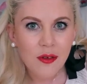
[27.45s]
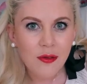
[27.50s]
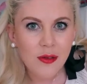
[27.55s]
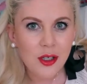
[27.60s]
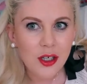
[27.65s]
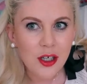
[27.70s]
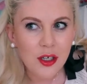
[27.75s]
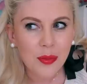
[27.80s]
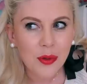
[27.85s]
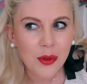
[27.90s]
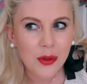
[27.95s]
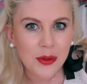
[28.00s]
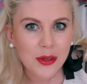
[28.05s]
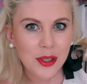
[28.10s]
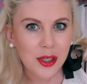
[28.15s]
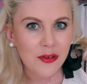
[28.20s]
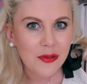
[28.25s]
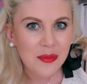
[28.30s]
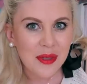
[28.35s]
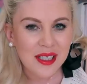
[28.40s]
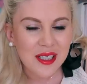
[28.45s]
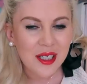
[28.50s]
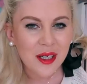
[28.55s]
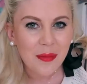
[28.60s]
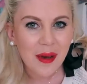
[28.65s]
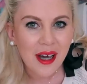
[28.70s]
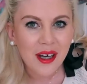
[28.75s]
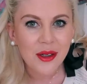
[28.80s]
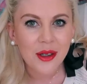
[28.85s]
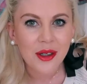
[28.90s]
for you, but also for me to
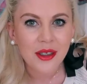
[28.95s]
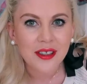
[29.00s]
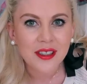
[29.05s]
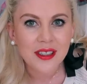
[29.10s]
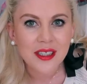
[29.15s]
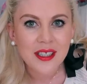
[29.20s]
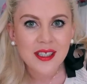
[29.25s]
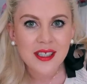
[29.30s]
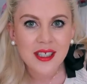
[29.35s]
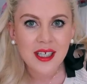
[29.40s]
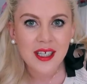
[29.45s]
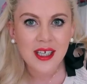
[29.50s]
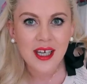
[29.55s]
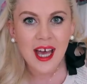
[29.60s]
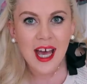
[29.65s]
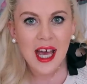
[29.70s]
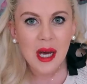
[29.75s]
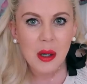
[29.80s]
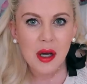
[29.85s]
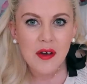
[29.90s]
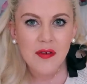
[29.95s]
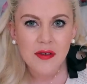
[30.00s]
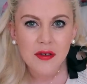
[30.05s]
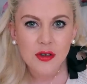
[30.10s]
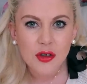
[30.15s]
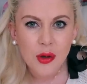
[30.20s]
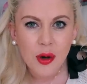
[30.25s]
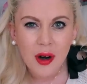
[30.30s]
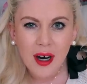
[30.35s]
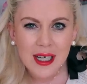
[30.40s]
look back on to see how
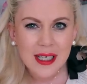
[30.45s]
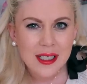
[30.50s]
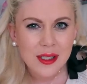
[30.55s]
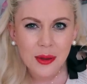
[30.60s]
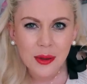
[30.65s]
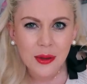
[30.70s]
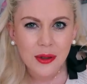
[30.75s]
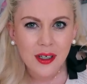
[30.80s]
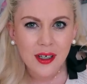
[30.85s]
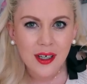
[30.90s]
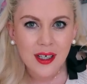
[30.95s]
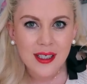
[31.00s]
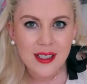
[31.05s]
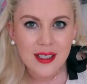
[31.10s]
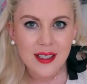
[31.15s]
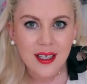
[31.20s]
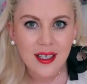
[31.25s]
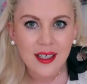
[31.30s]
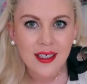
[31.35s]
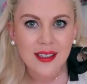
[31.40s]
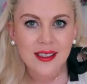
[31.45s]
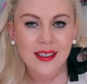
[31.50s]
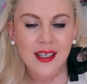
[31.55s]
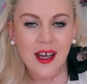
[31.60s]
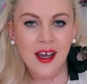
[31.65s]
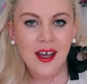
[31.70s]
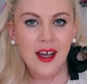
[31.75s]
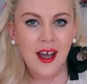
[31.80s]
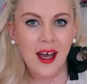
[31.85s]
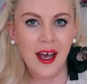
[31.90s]
I've tried to organise things,
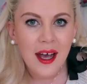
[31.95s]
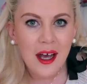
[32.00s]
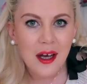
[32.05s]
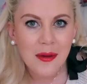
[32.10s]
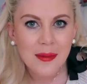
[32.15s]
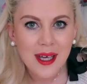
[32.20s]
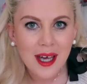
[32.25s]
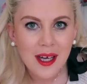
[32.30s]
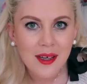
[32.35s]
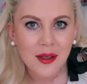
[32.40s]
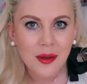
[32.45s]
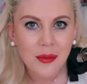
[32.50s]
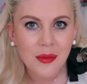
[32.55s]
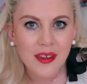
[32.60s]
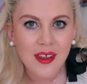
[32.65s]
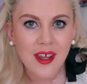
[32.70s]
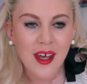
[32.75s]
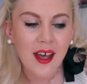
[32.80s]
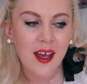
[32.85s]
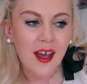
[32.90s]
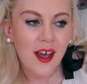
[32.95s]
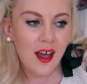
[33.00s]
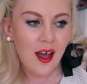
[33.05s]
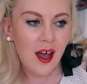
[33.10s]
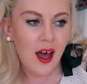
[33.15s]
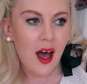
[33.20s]
how I'm getting on with it.